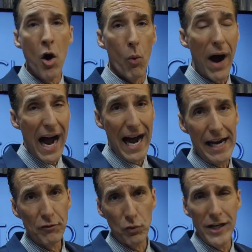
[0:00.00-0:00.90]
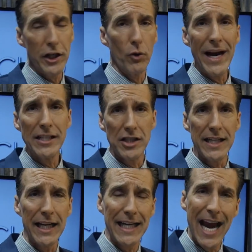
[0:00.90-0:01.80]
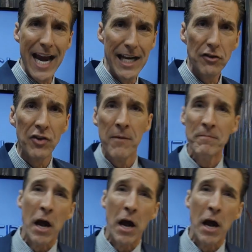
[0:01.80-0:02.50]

wives, when you're raising the kids,